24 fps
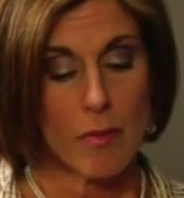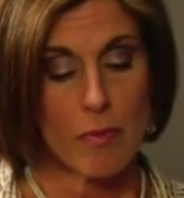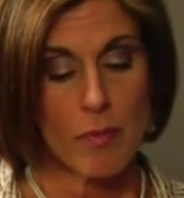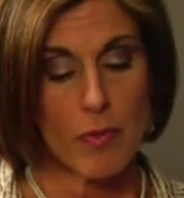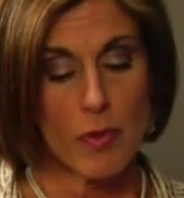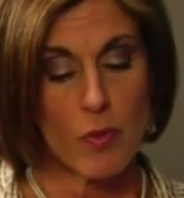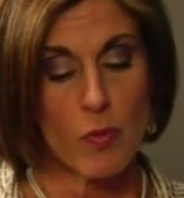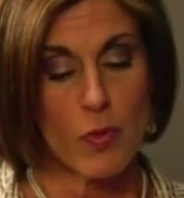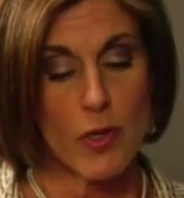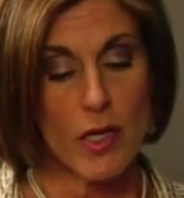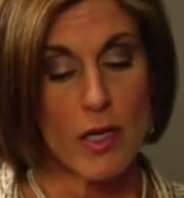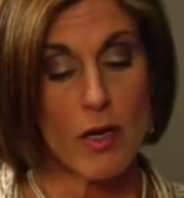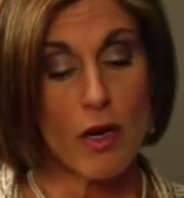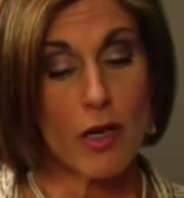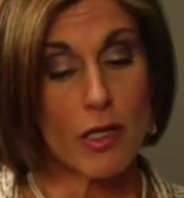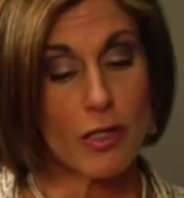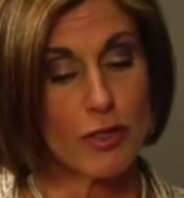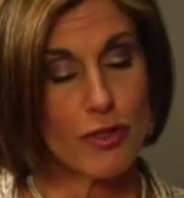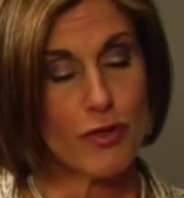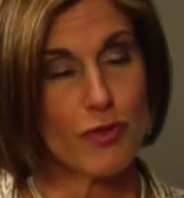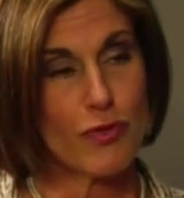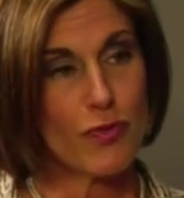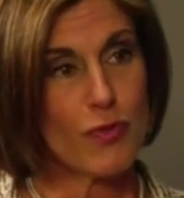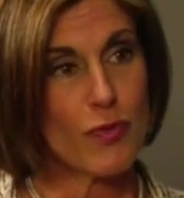but we
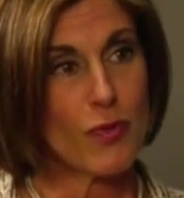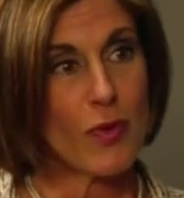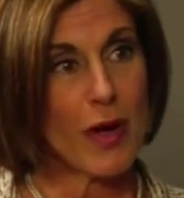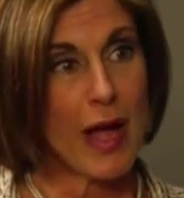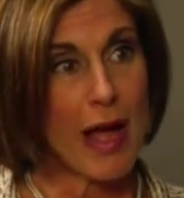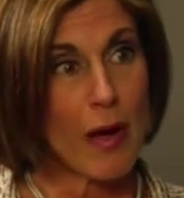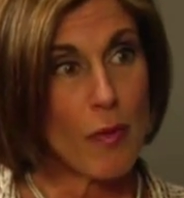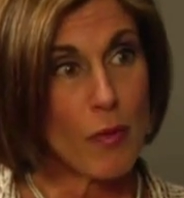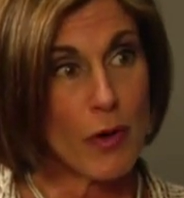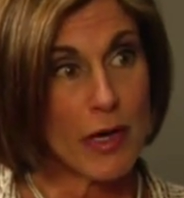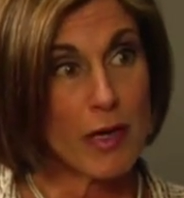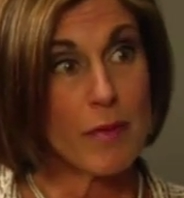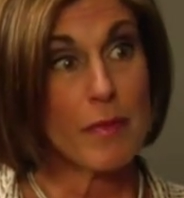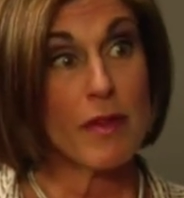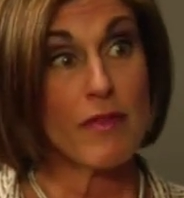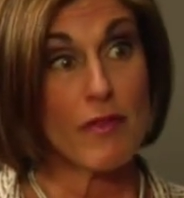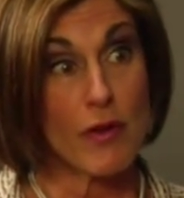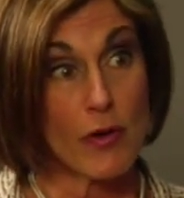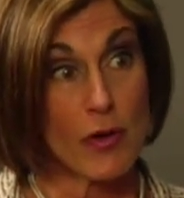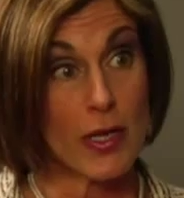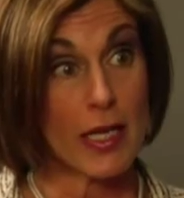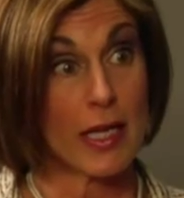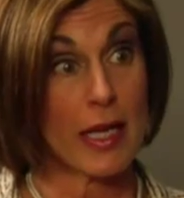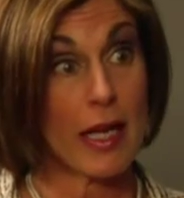also want to be
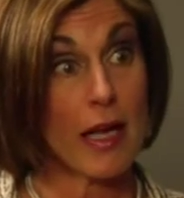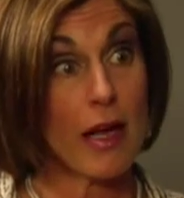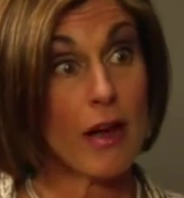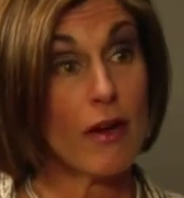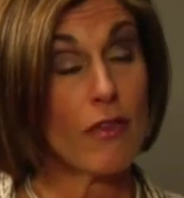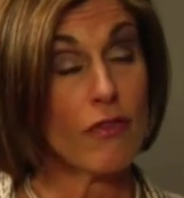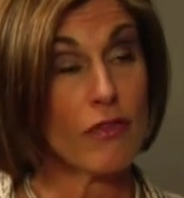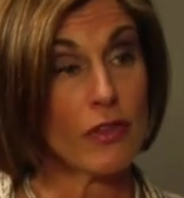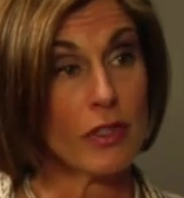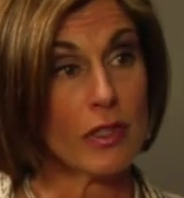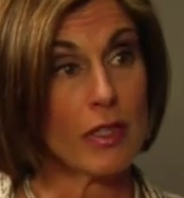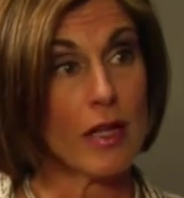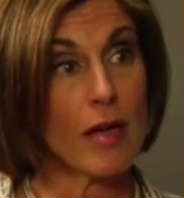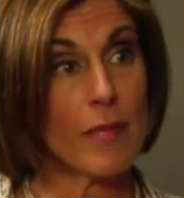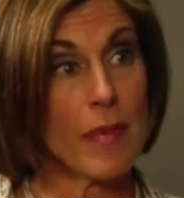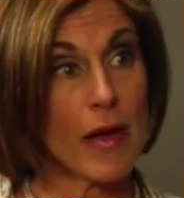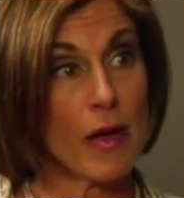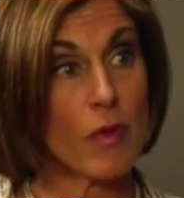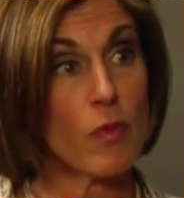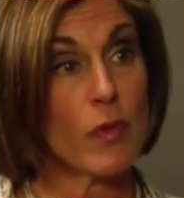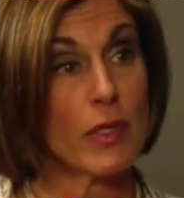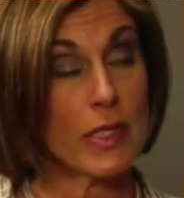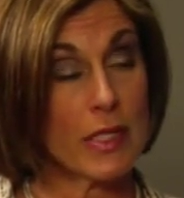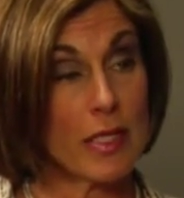very careful
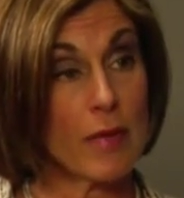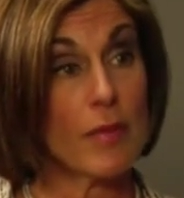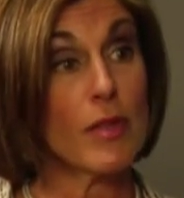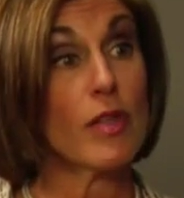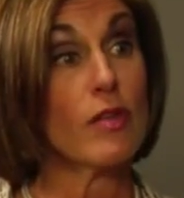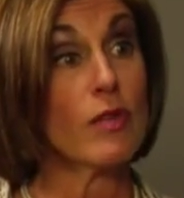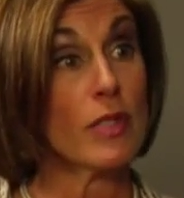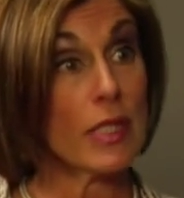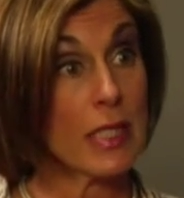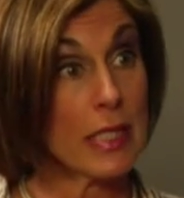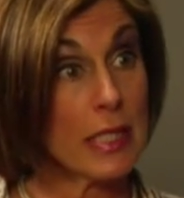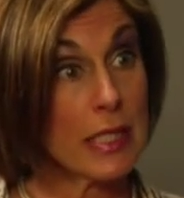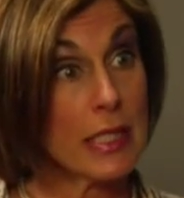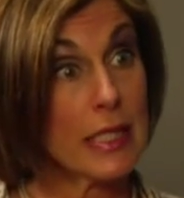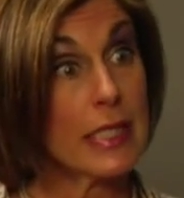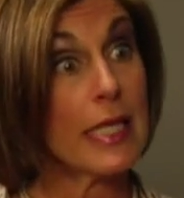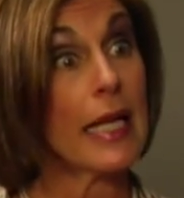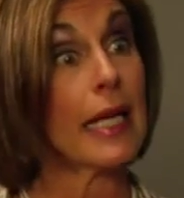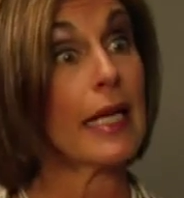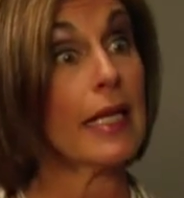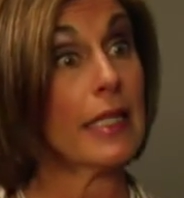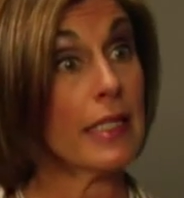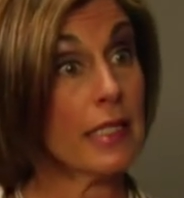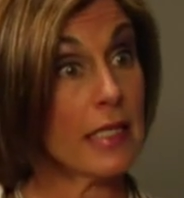about what some of those
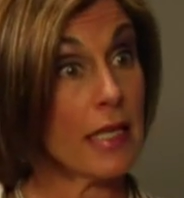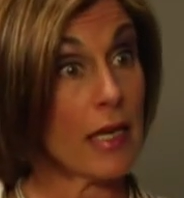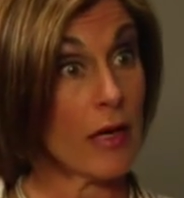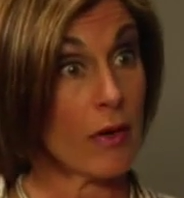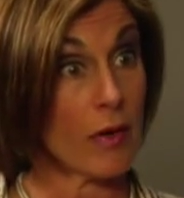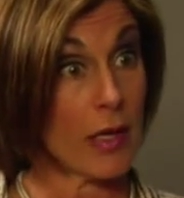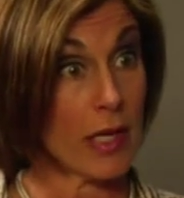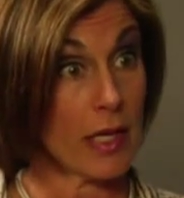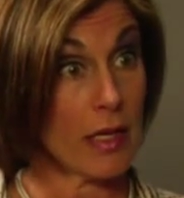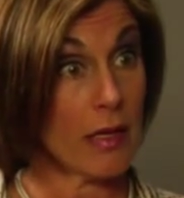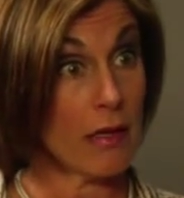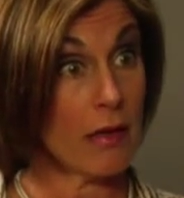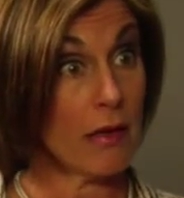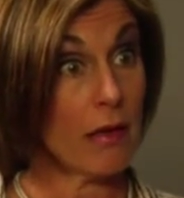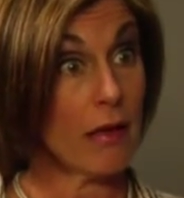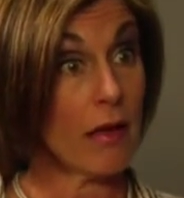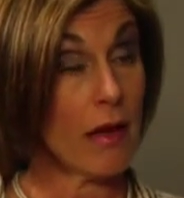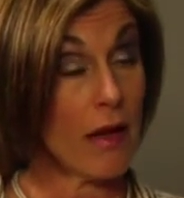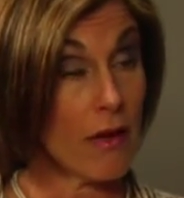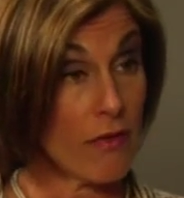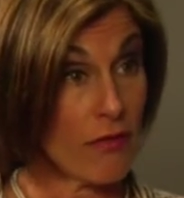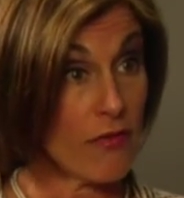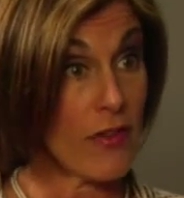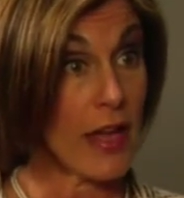secondary
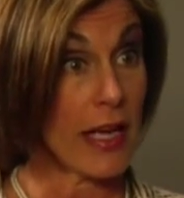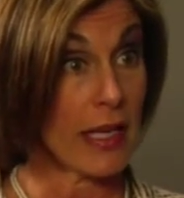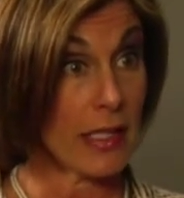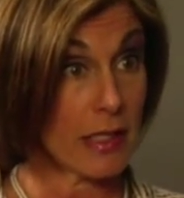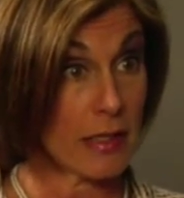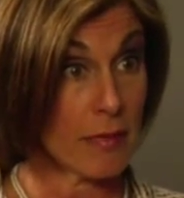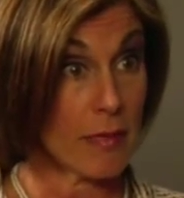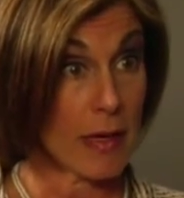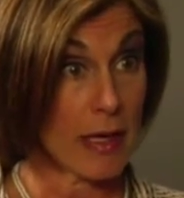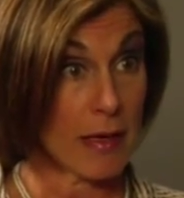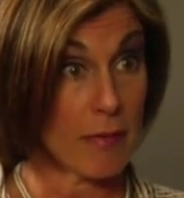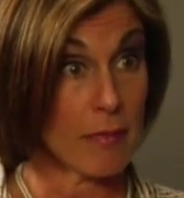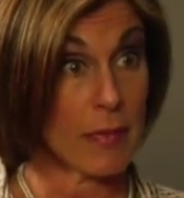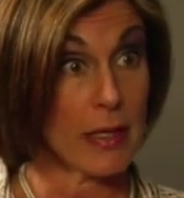effects may